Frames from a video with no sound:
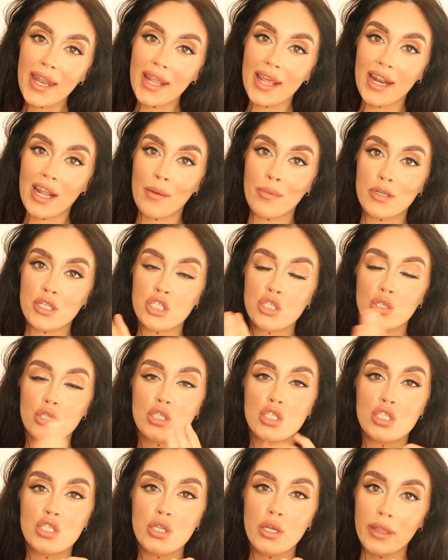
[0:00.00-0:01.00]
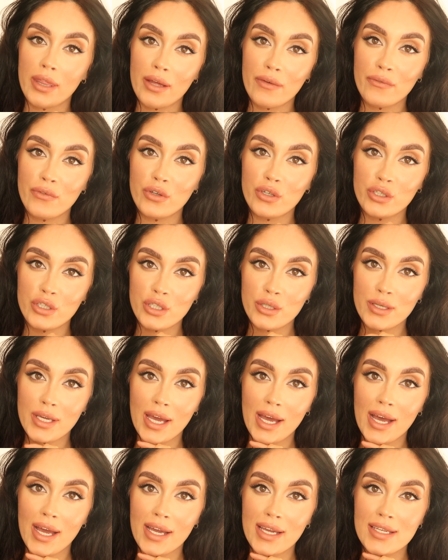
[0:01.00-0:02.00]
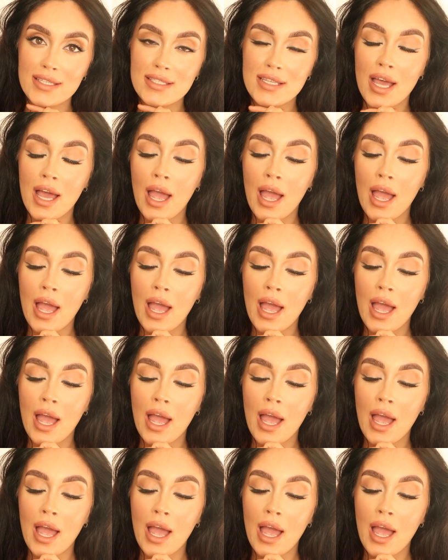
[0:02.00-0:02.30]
and I'll be sure to do that for you guys.